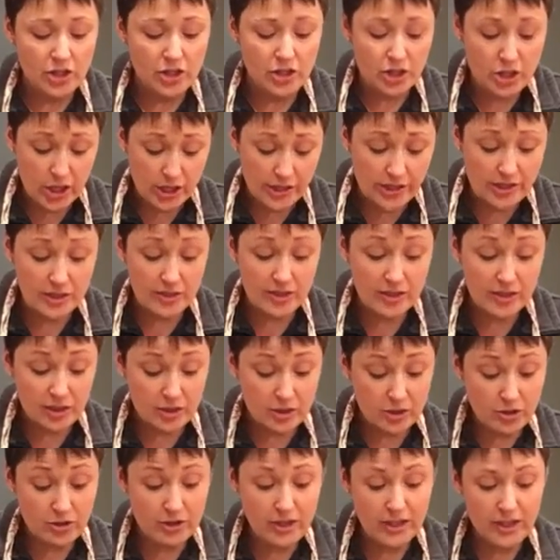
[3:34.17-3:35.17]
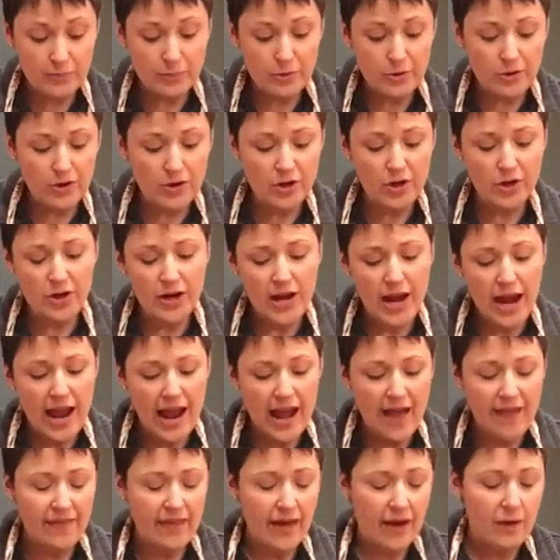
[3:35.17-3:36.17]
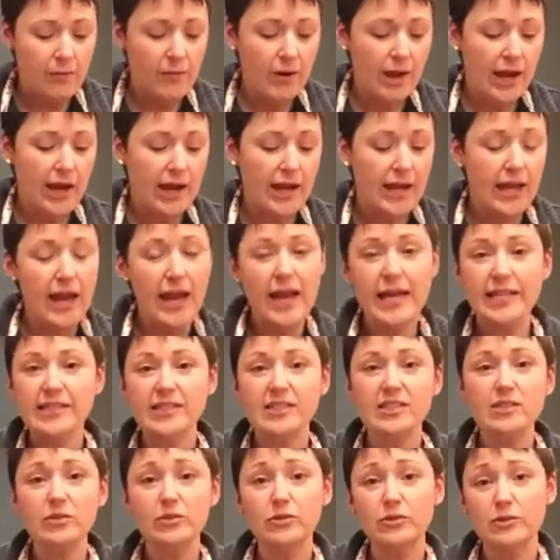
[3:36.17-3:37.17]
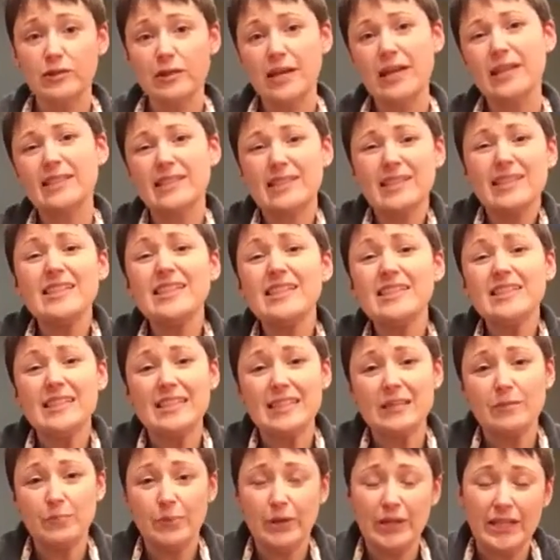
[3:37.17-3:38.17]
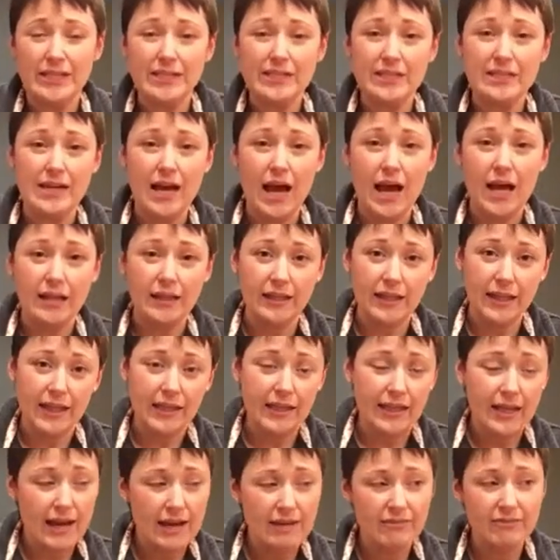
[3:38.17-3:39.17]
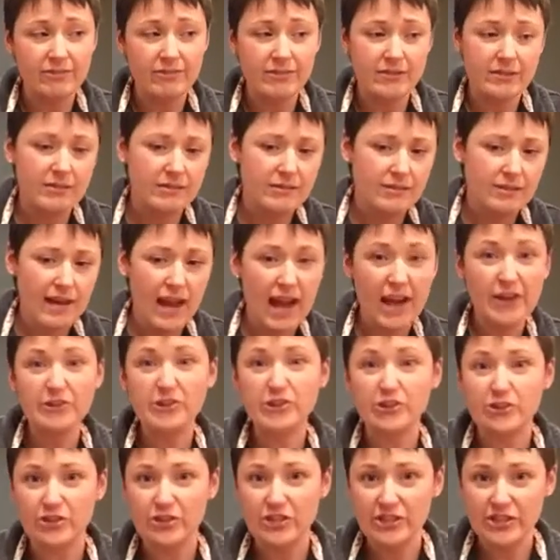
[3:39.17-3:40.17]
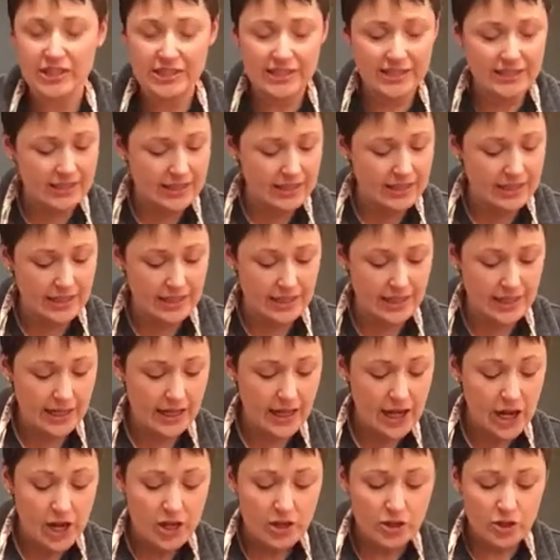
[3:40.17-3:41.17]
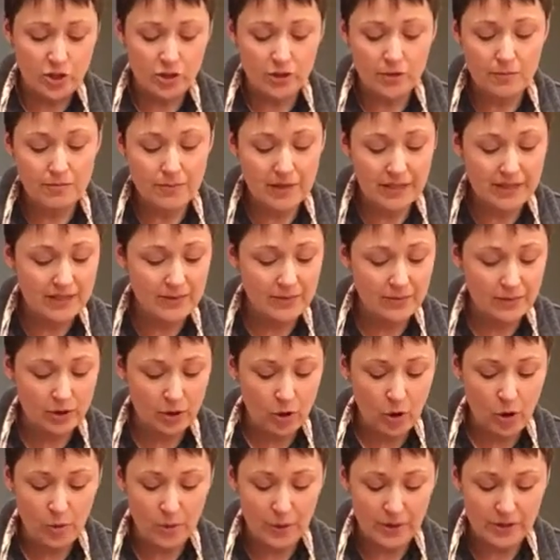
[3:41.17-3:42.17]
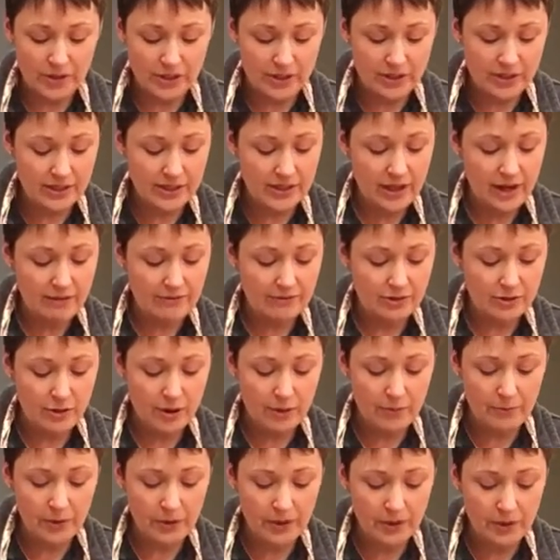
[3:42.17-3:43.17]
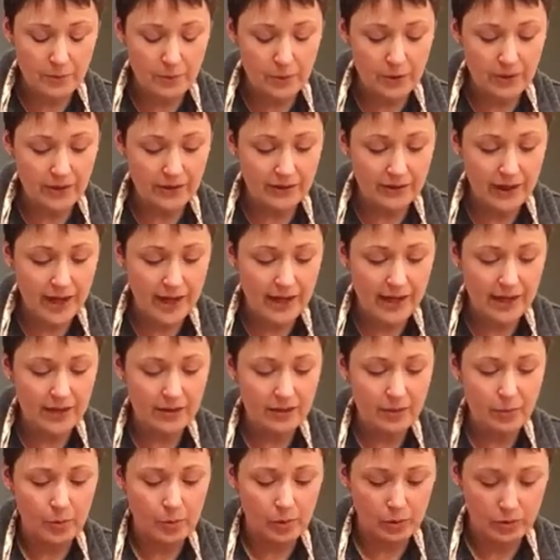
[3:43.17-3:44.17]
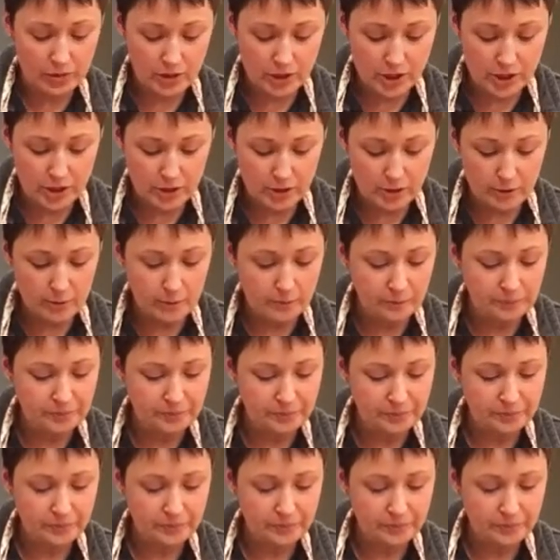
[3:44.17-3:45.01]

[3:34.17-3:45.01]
just the turkey burger. And that way, it's still, it's seasoned, but it's not like have extra seasoning in it. So you can mix it with a whole bunch of stuff. So I'm gonna put that in the bowl too.